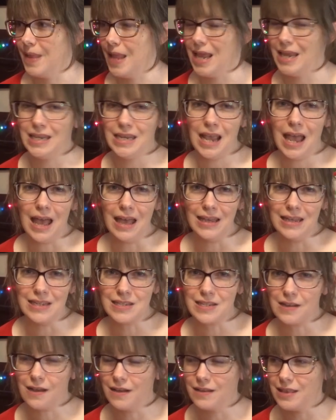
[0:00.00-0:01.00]
And yeah,
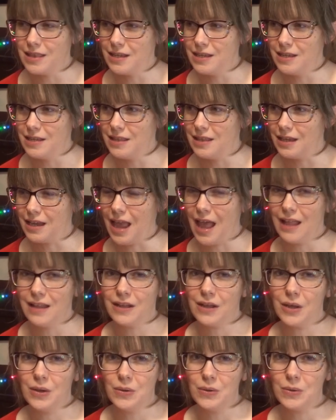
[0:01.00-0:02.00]
it's got the, the
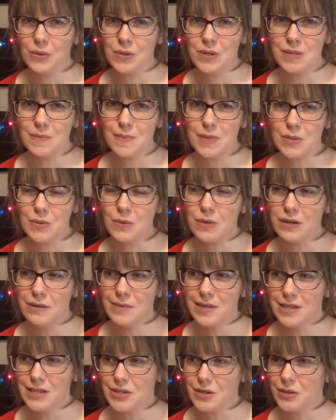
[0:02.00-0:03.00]
calico Christmas
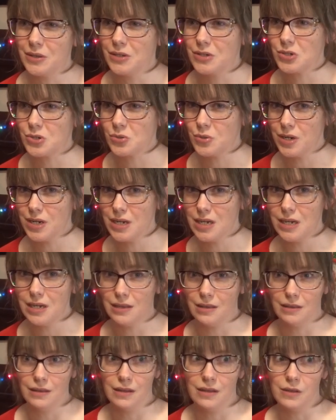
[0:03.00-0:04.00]
ornaments on the tree
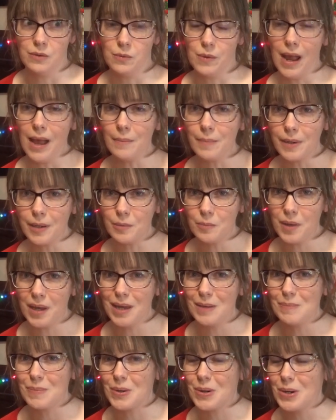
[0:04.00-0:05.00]
and, and the wrapping
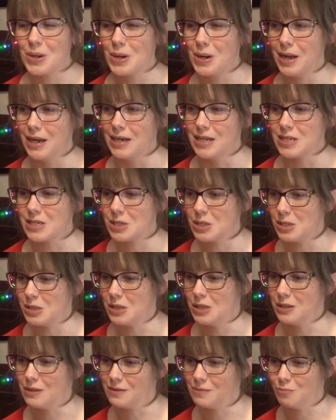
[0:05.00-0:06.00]
paper, and it's
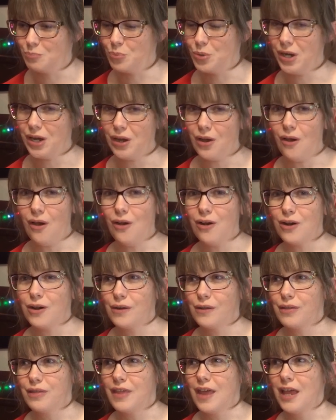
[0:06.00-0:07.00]
got the brick
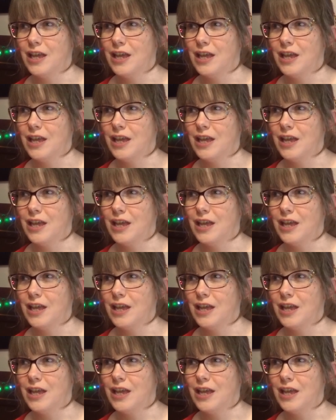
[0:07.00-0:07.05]
hearth,